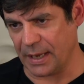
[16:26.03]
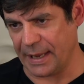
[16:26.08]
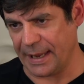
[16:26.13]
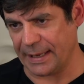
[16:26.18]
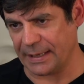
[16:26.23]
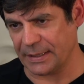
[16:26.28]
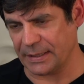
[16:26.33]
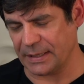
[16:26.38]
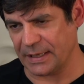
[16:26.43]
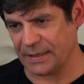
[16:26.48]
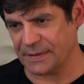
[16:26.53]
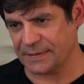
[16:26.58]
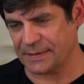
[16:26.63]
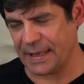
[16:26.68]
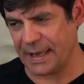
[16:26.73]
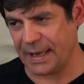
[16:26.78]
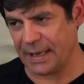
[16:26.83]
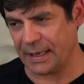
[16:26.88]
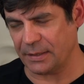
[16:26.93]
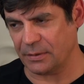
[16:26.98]
And is
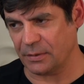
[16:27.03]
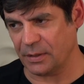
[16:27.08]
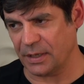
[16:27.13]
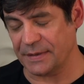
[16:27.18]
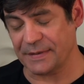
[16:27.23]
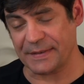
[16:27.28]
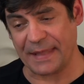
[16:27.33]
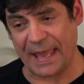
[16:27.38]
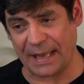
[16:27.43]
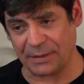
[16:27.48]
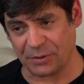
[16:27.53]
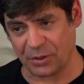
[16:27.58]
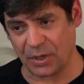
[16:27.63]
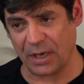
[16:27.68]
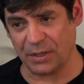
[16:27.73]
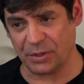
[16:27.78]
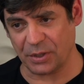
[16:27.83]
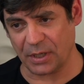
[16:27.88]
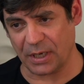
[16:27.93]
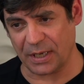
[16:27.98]
that is that
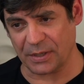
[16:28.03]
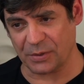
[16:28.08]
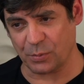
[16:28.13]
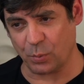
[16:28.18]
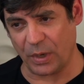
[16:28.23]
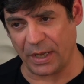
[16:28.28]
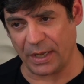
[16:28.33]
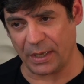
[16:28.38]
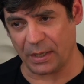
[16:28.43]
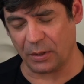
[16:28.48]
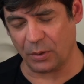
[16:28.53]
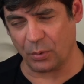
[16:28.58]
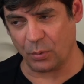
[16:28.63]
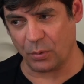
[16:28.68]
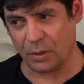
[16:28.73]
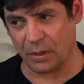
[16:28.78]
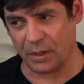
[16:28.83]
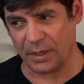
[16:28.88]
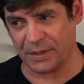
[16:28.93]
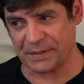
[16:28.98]
changing as well,
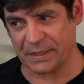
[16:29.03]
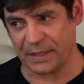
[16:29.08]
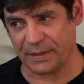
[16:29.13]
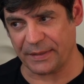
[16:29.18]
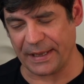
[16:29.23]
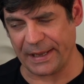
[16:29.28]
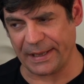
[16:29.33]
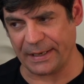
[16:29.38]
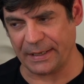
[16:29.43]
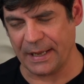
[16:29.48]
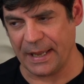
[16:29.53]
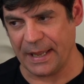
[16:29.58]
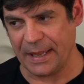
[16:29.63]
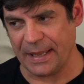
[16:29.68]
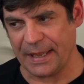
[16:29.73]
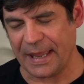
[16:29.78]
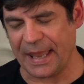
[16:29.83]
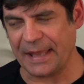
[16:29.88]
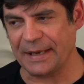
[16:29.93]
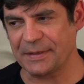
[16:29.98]
or is it that...
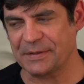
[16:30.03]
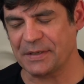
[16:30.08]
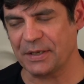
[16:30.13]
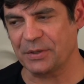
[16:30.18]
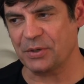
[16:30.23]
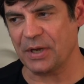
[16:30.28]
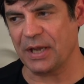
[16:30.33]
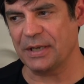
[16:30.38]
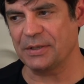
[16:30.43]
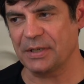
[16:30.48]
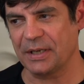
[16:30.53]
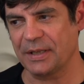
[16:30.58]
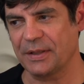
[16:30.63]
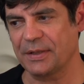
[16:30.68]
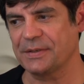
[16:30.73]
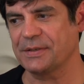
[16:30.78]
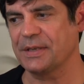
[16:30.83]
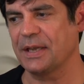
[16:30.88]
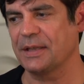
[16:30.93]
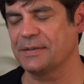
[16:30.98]
And is it changing in
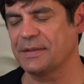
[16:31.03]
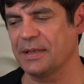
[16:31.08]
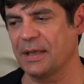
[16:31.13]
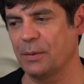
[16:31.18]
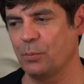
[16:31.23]
the sense